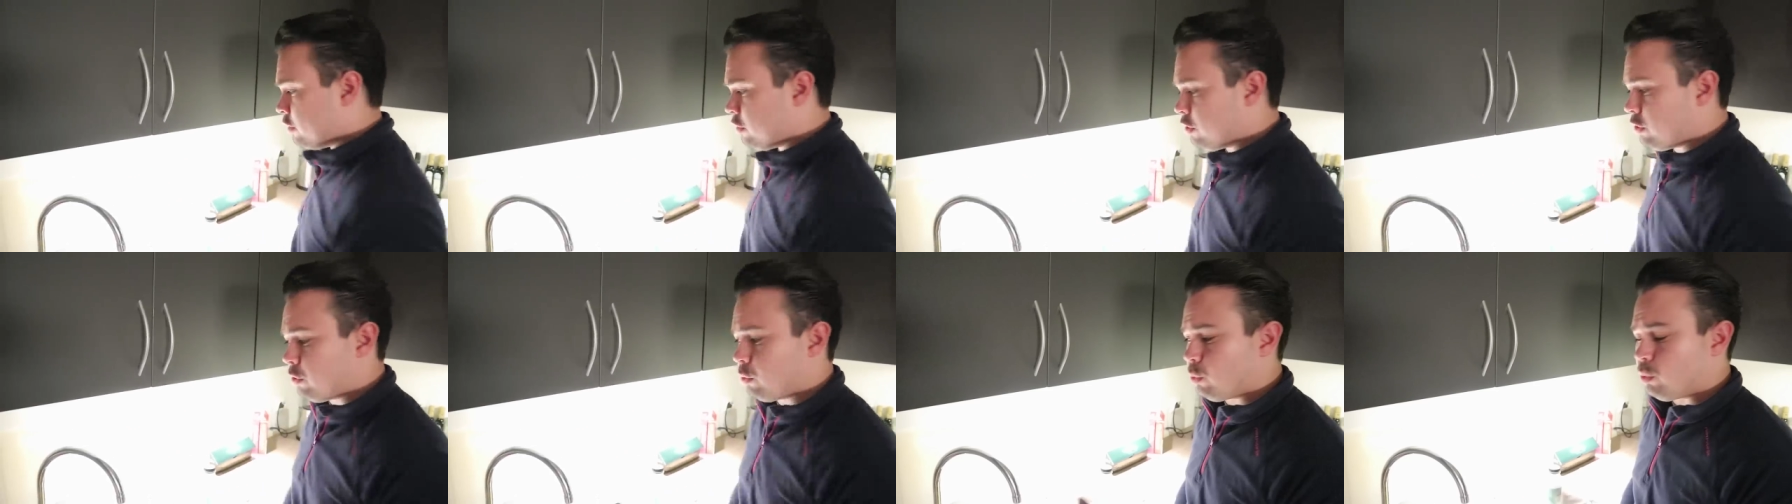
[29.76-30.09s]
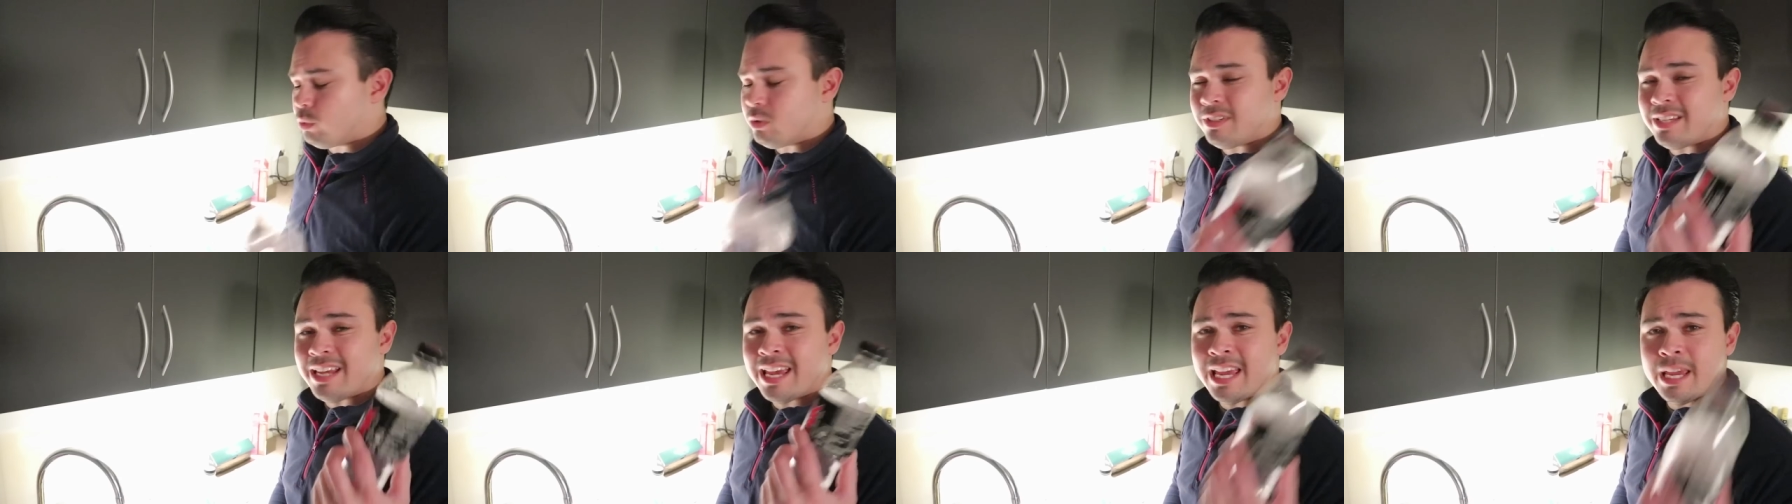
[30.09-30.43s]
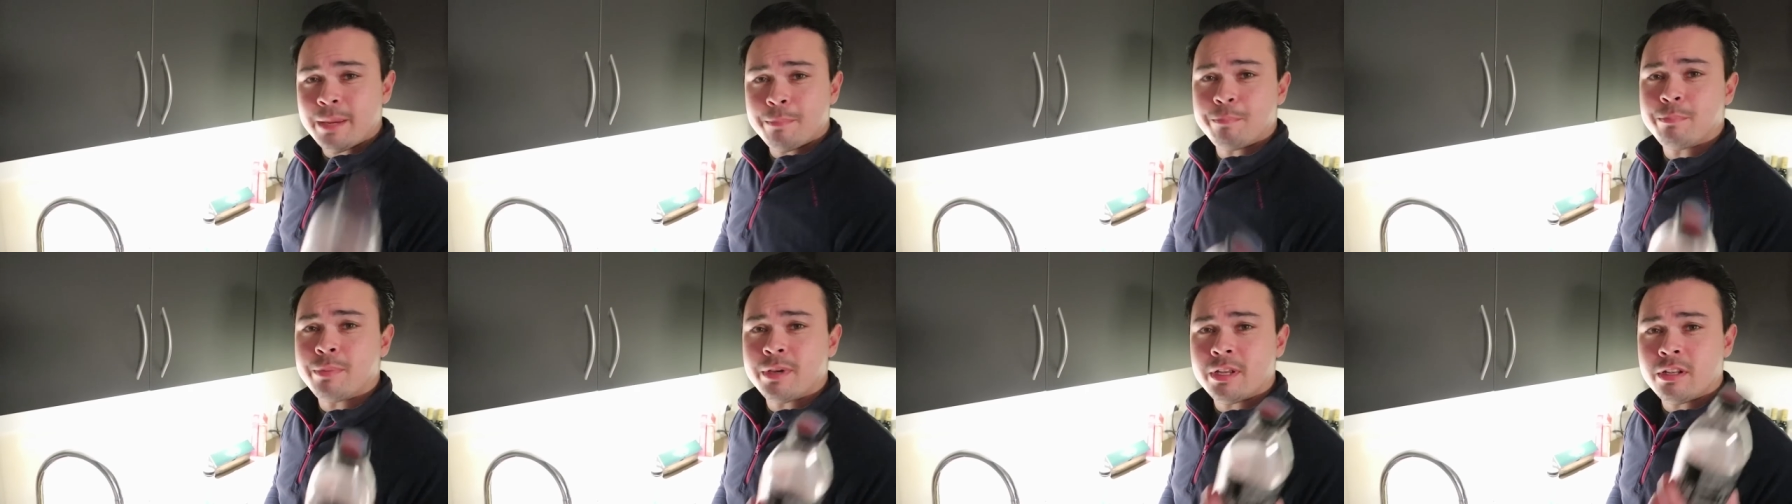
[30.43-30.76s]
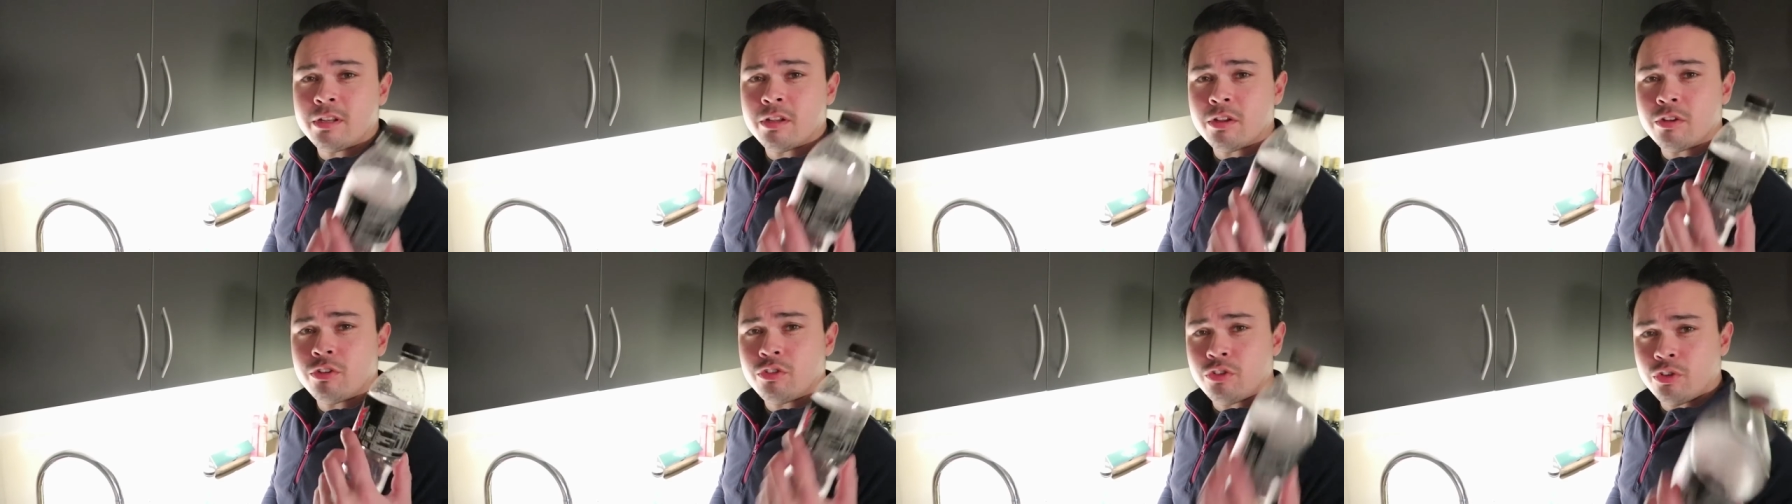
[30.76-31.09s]
you tape
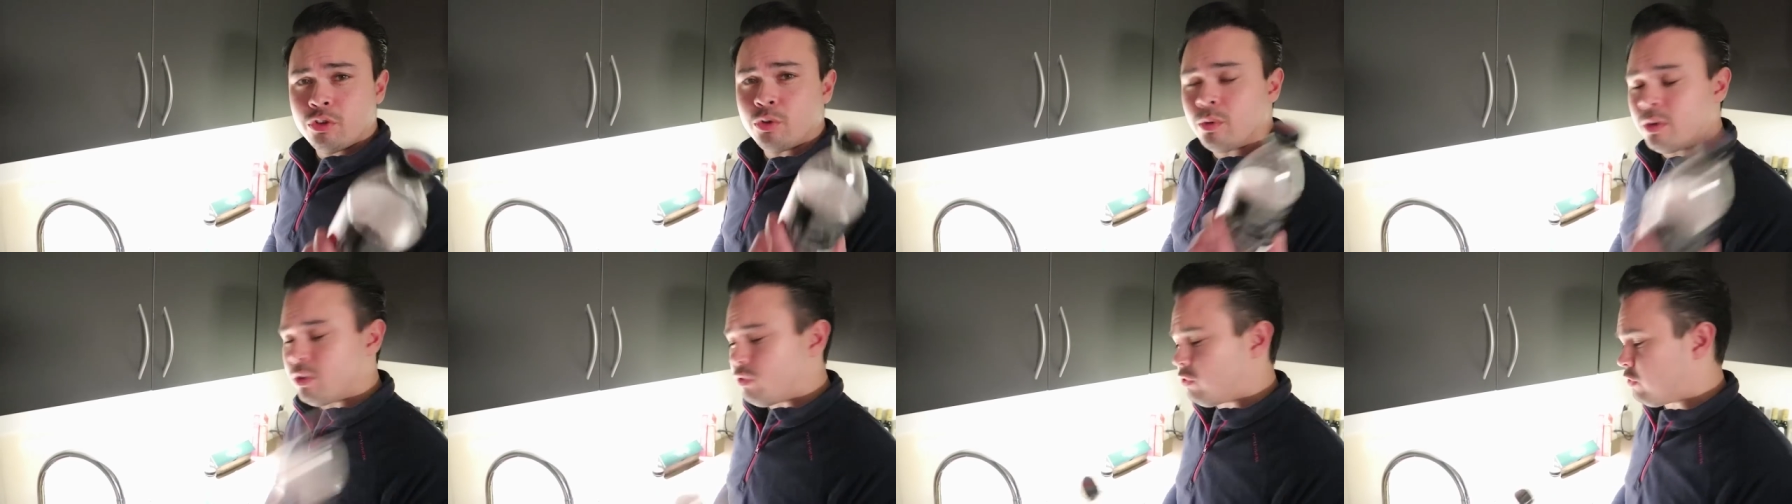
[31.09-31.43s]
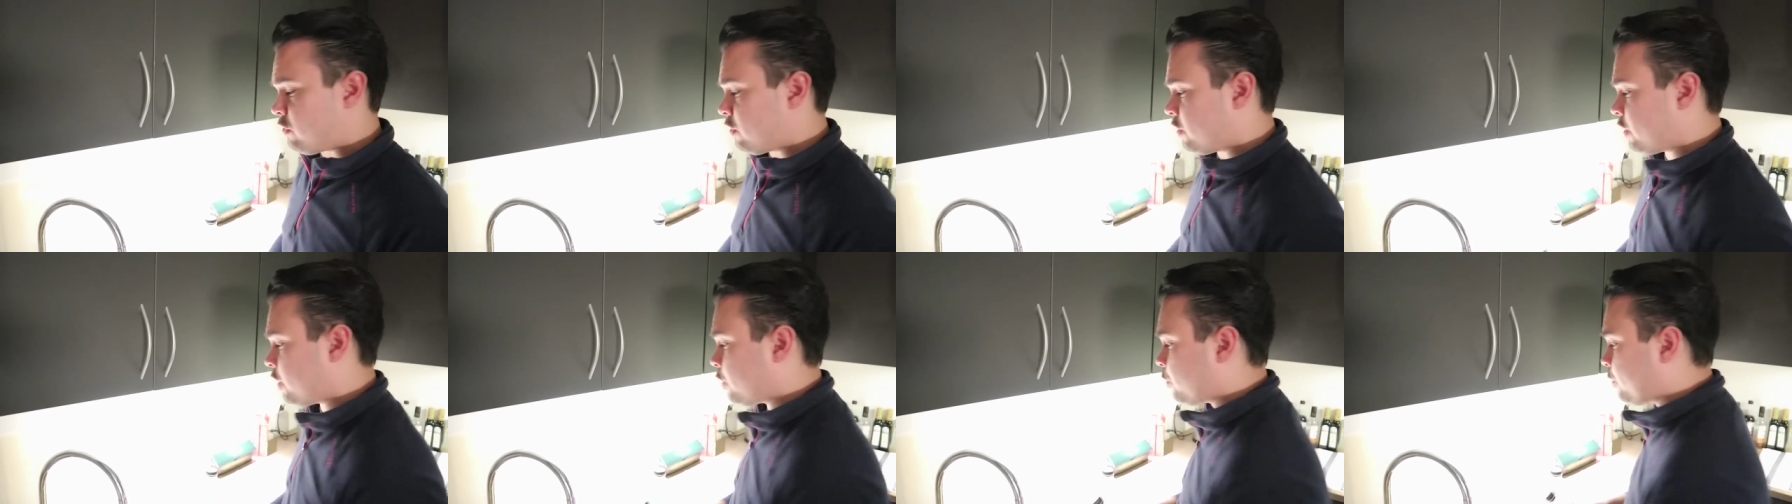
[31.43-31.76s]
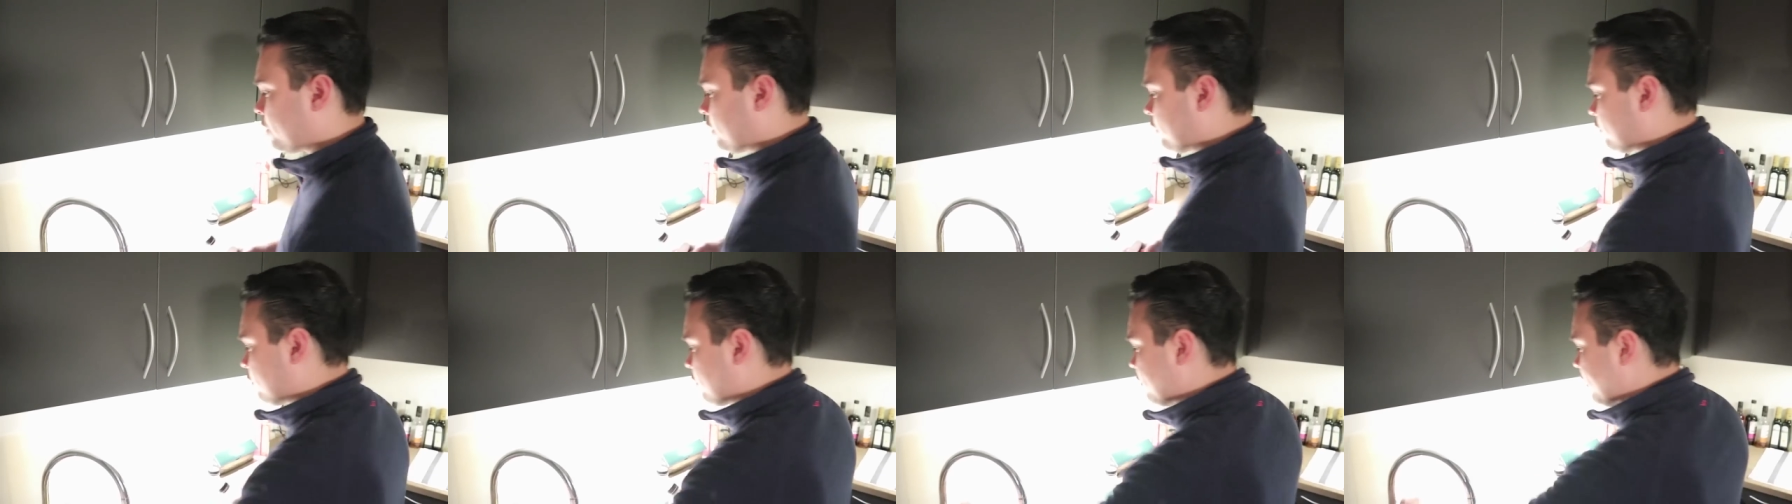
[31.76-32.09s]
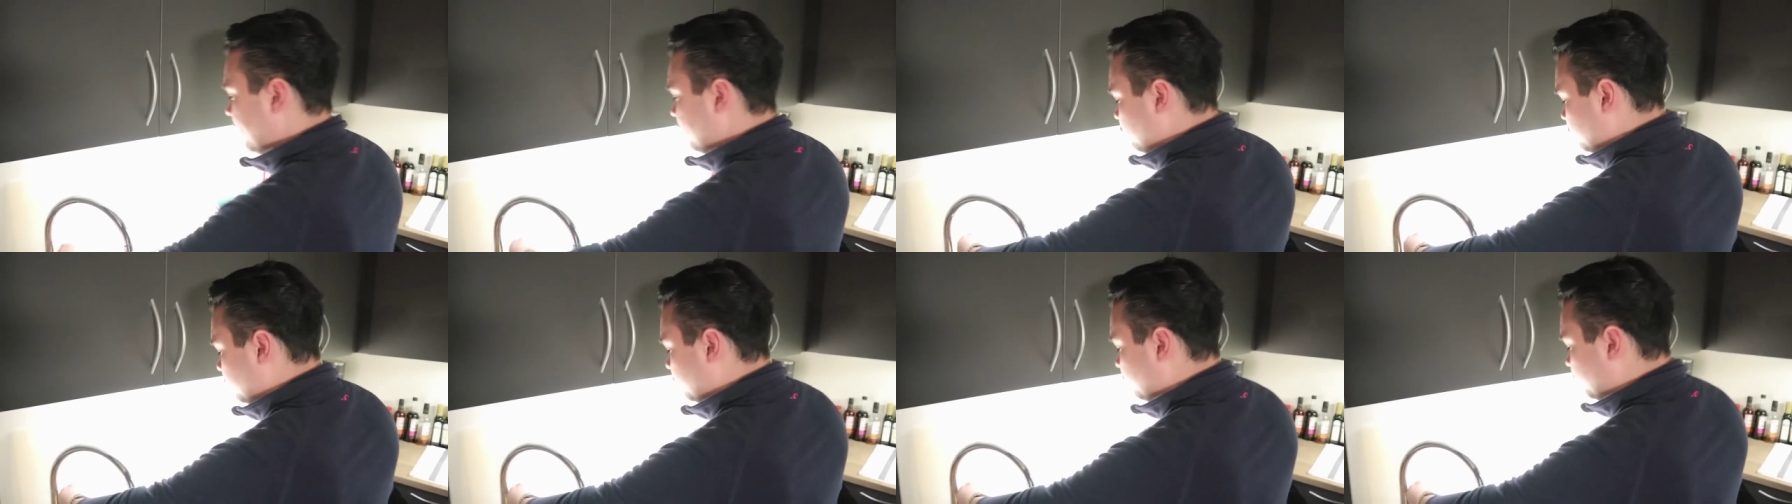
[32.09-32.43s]
it to the steering wheel. So
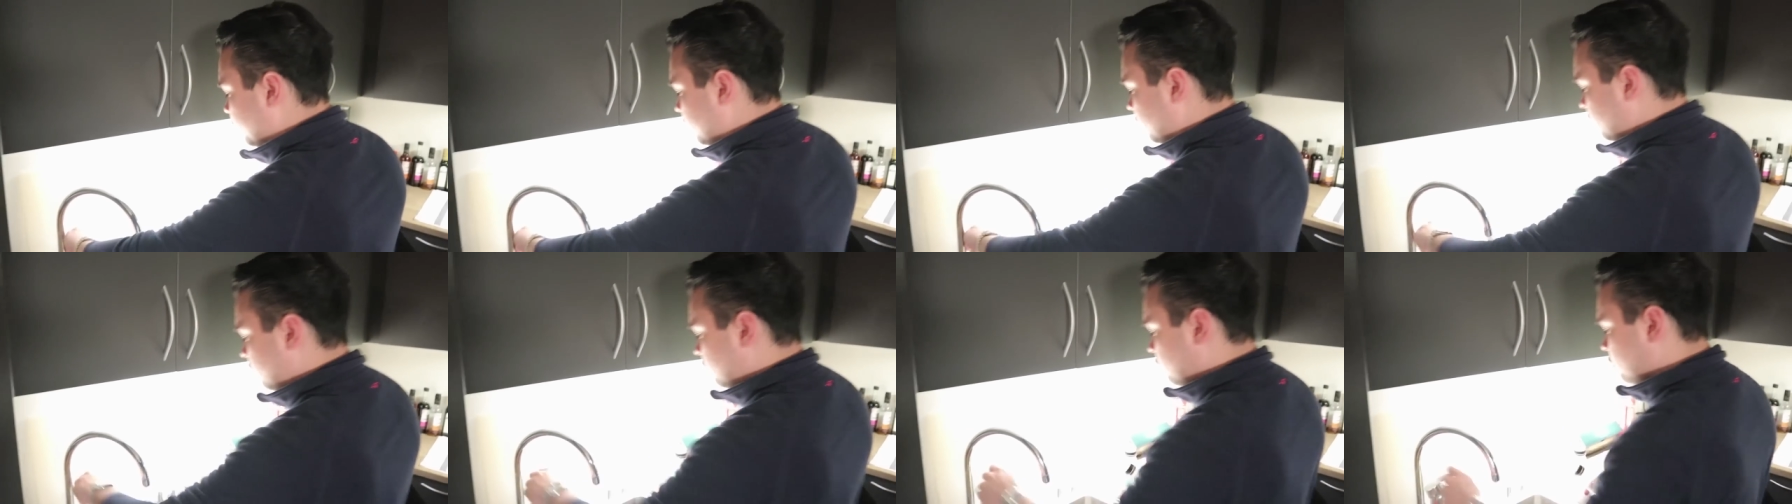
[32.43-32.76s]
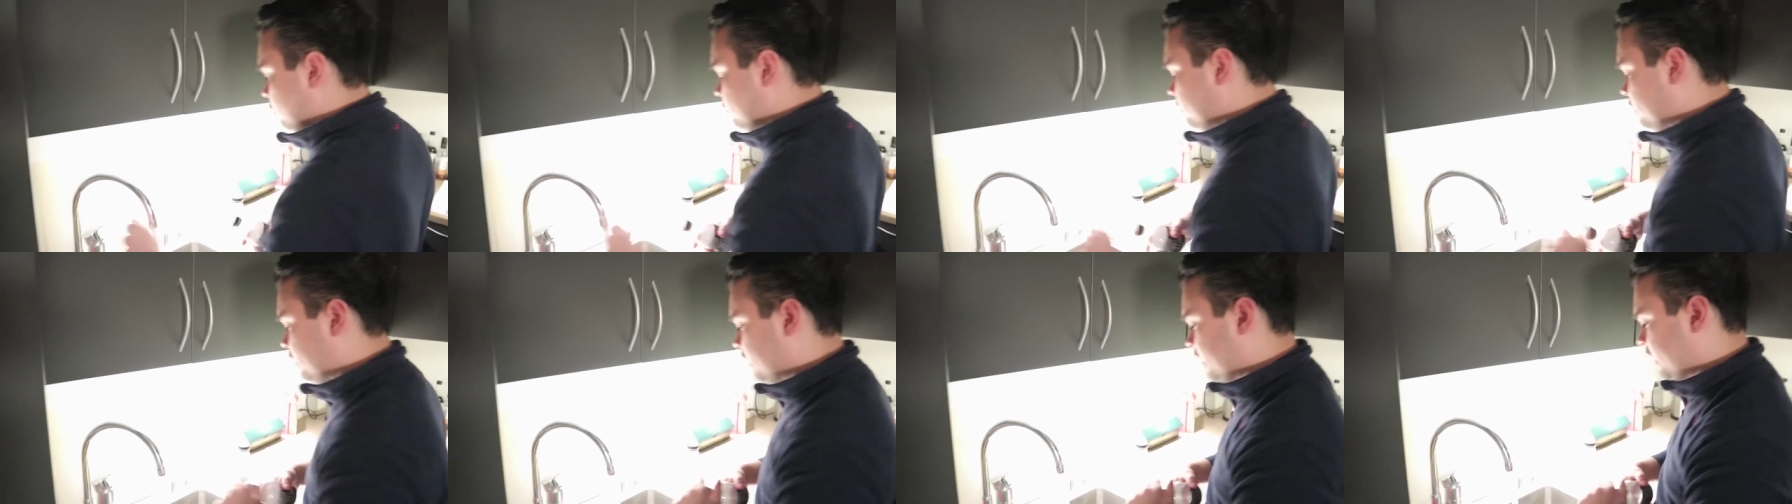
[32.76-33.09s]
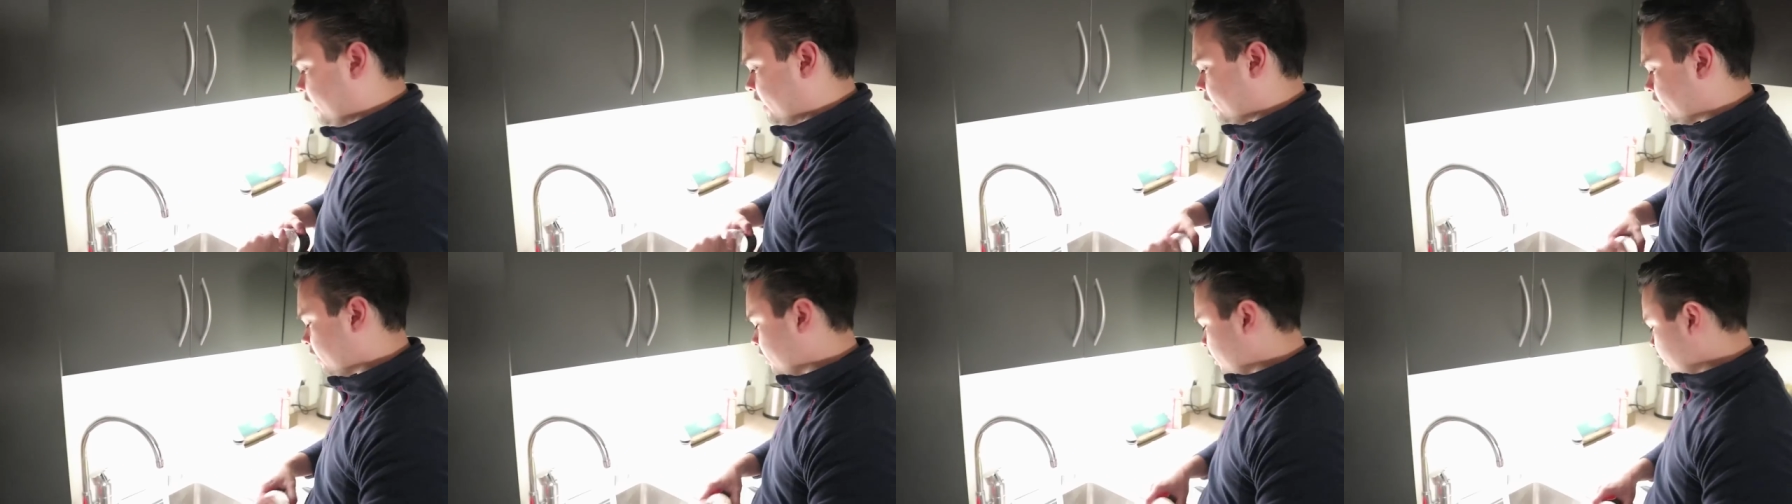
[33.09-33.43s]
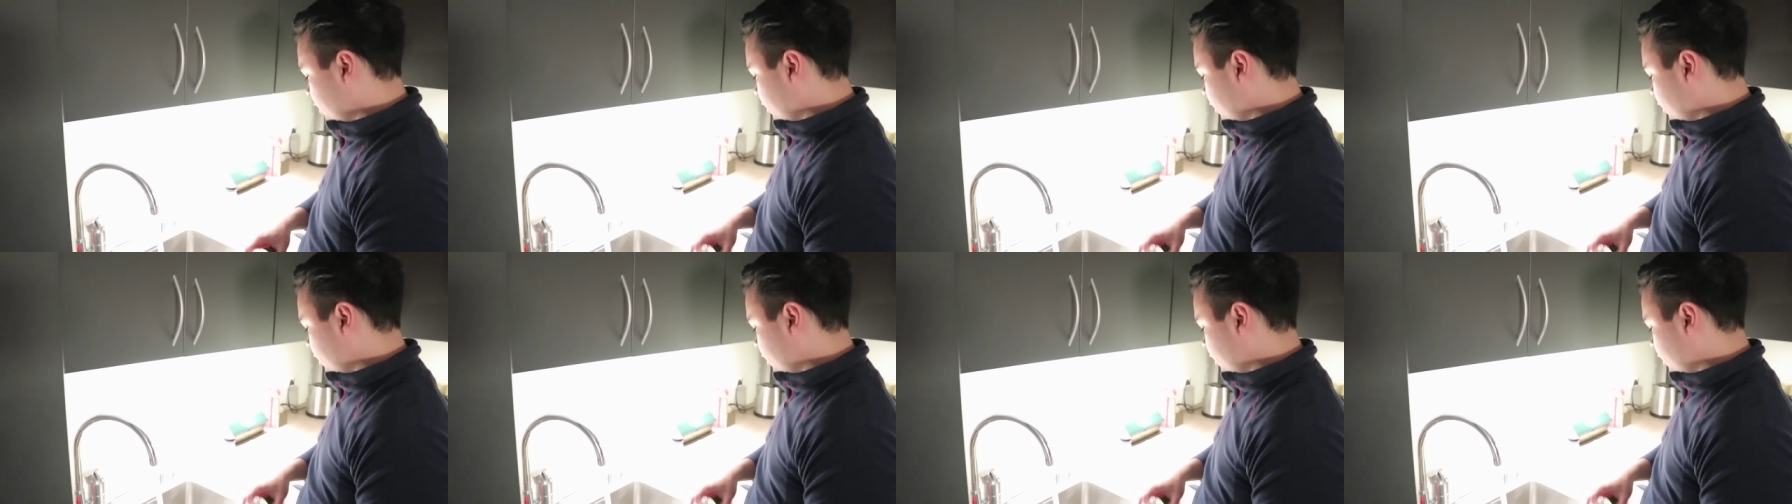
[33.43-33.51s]
that's what we're gonna do today.